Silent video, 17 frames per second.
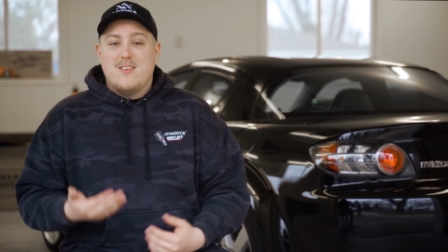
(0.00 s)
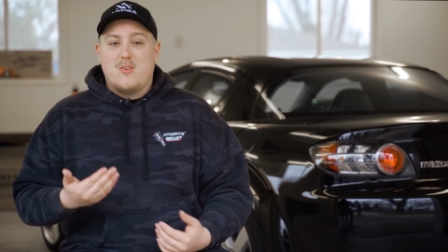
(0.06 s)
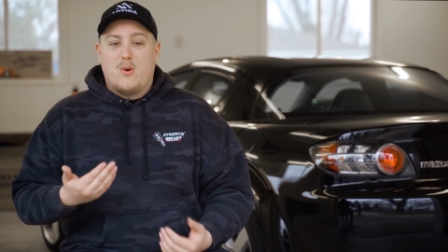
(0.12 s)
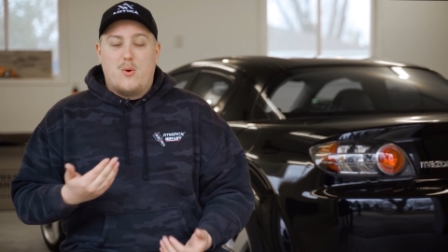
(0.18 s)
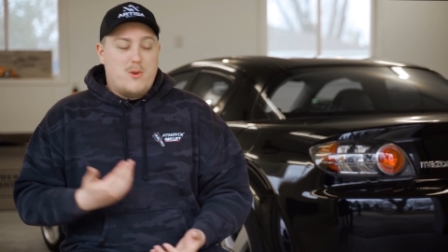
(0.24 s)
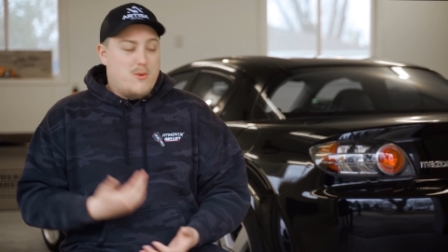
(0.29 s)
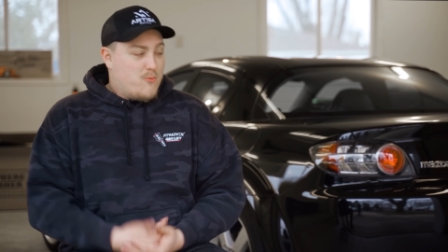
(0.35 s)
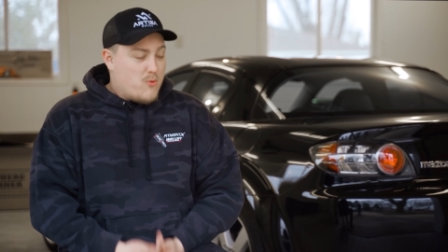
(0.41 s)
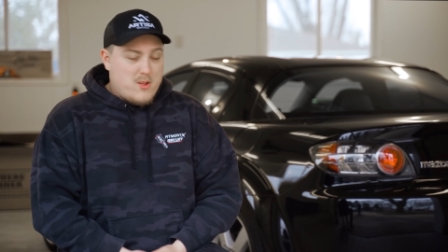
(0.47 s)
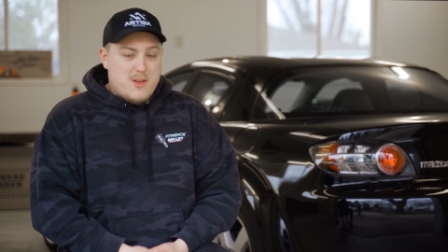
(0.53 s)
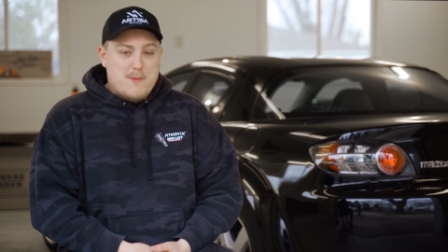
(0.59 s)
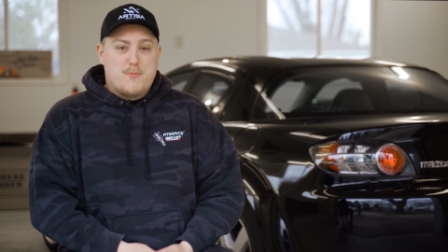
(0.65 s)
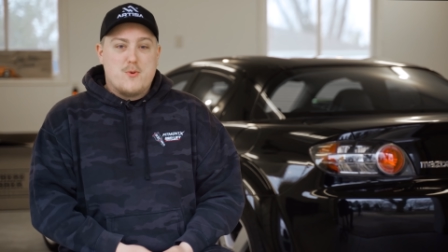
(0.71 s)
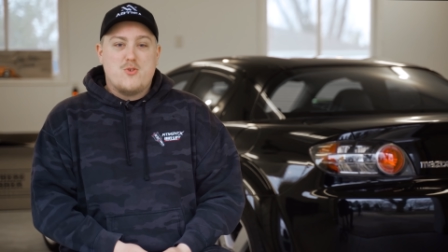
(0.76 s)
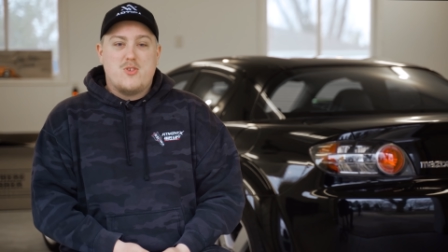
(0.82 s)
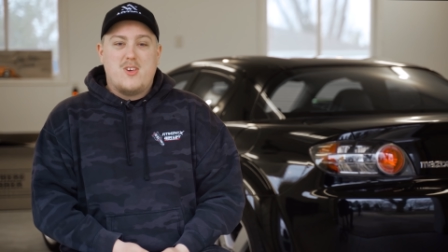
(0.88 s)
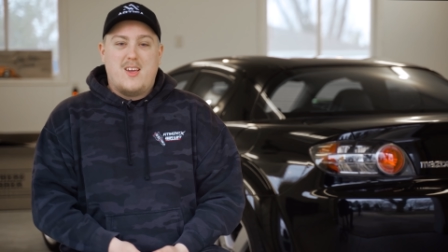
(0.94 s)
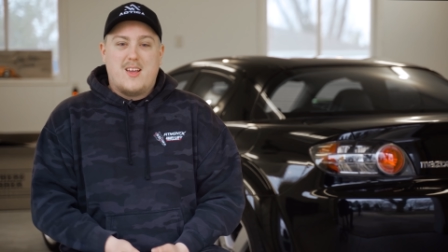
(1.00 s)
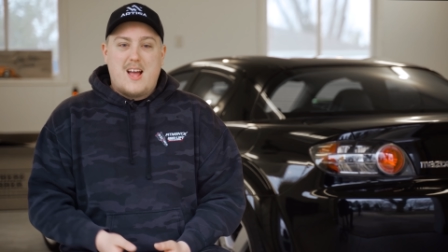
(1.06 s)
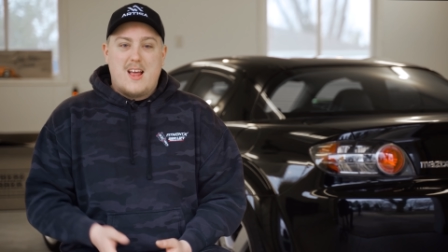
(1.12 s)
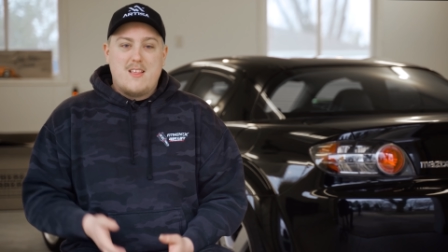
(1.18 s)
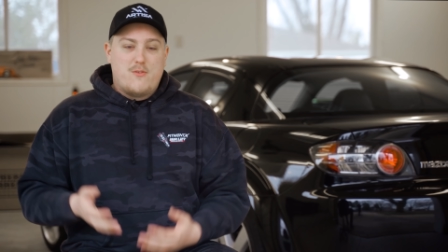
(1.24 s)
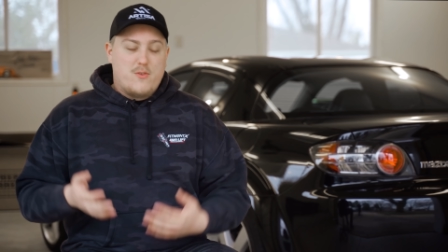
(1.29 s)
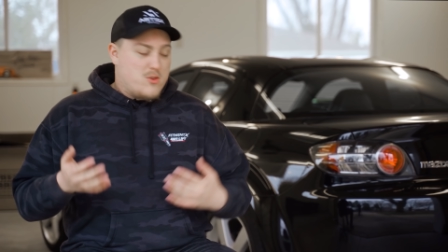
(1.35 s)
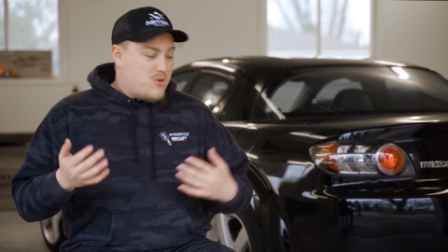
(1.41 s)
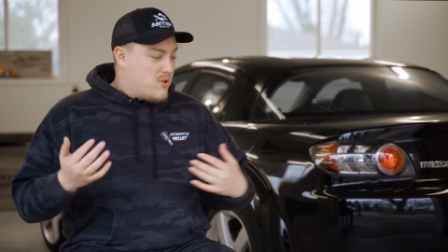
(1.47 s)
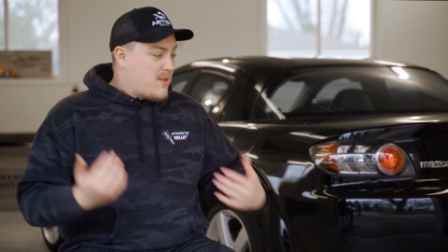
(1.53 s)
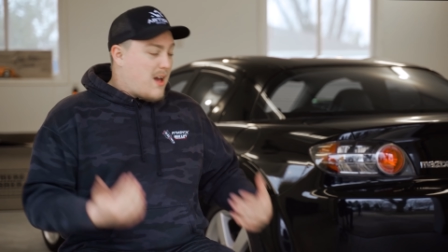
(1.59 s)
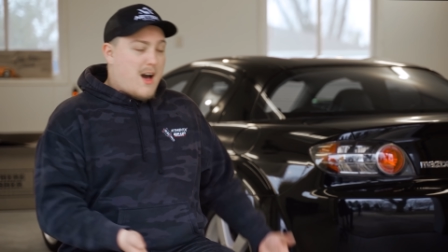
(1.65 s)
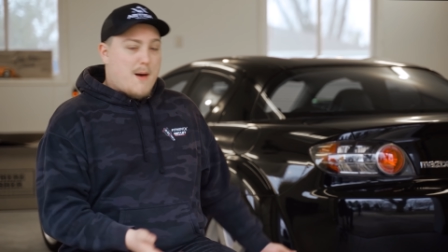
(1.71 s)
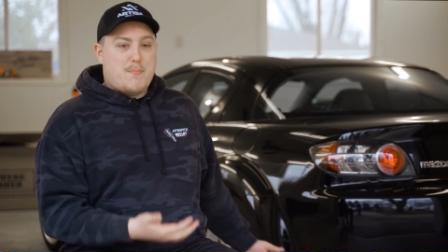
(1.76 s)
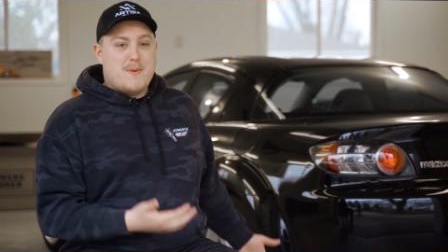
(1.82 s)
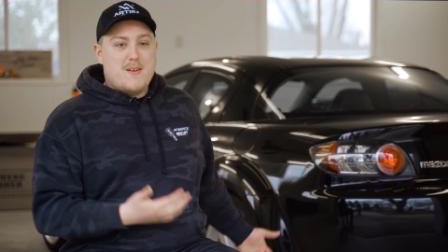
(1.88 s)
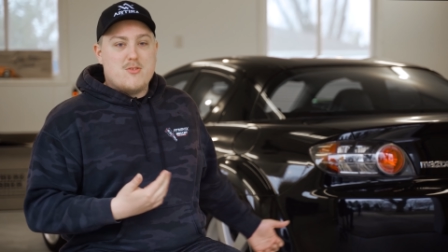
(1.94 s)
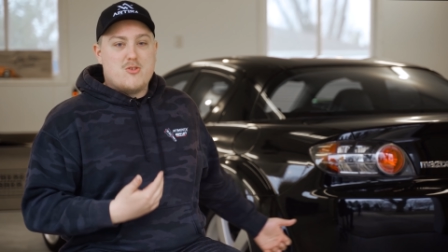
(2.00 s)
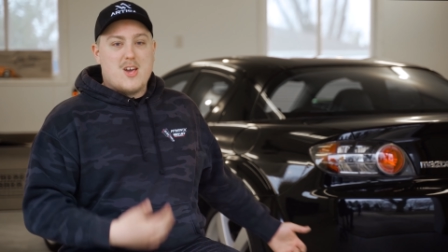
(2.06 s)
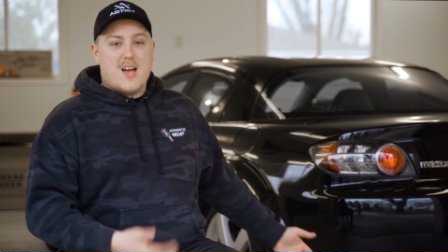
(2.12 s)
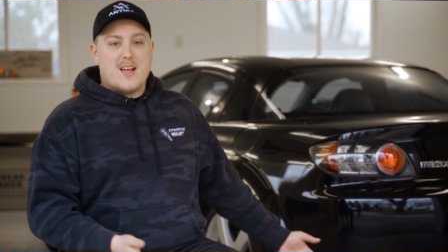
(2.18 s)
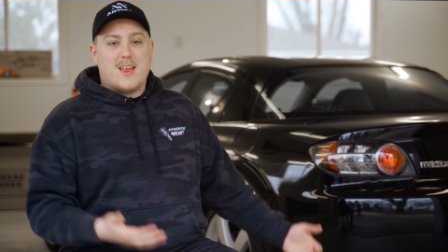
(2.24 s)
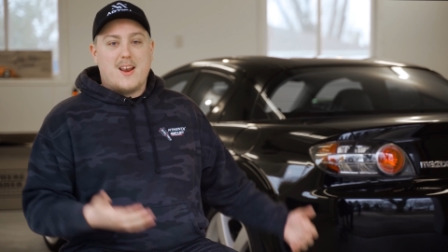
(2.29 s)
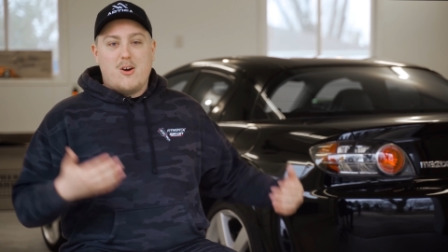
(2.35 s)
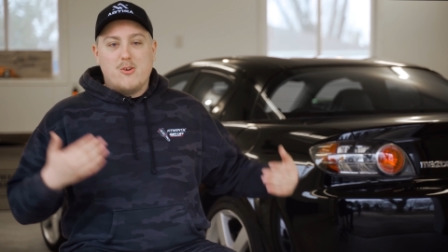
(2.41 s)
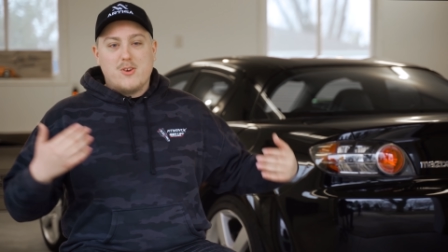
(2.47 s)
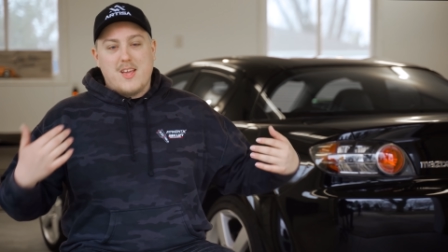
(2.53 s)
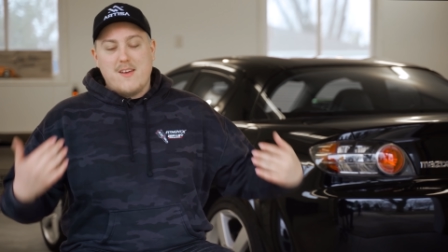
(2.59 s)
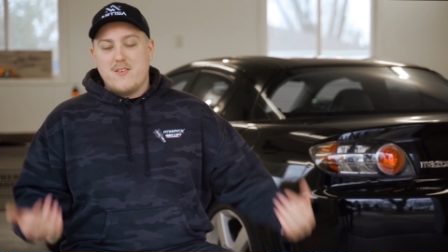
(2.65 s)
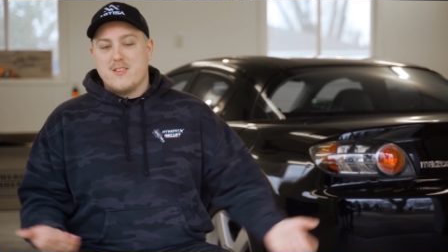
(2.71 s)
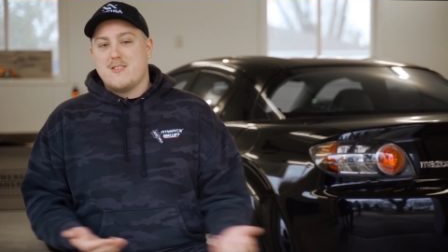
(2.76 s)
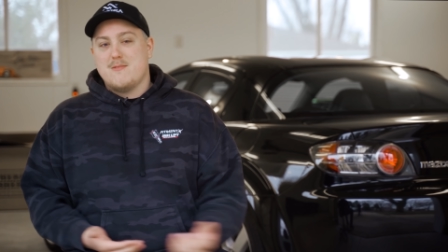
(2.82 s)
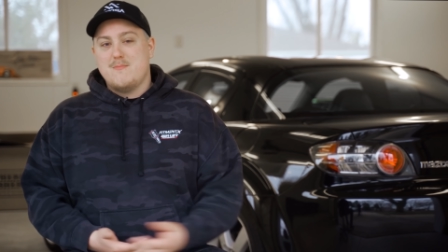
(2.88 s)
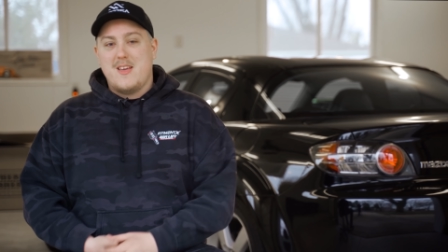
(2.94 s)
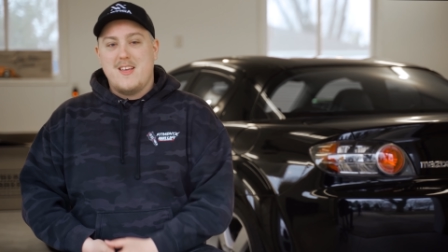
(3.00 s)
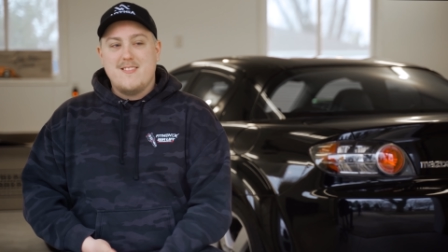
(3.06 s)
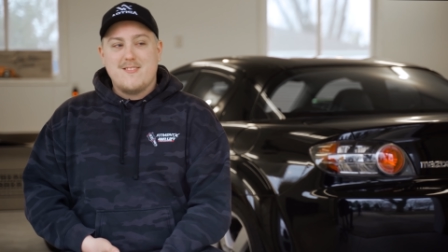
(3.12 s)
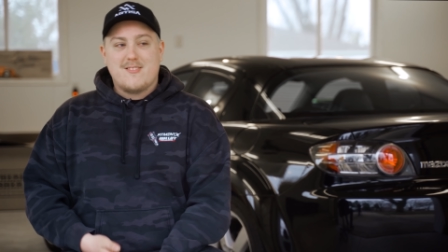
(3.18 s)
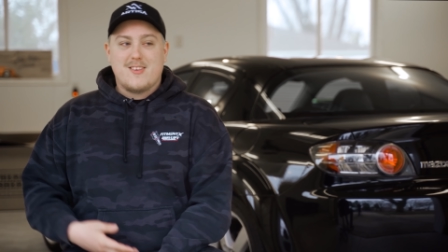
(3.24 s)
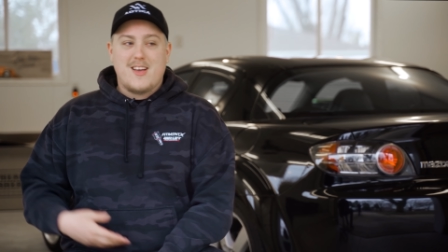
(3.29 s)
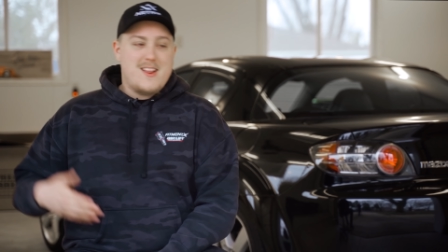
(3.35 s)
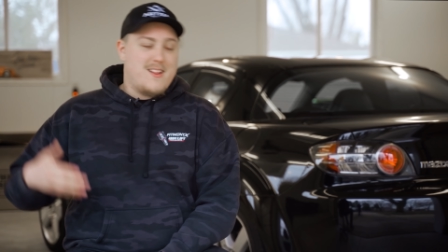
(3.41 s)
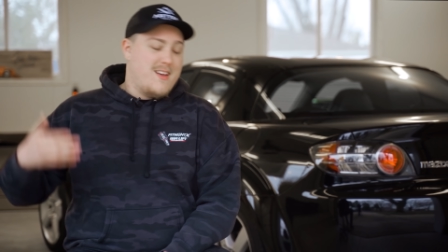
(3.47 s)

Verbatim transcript: So we really appreciate you guys. If you just hop in, check it out, give us some insight.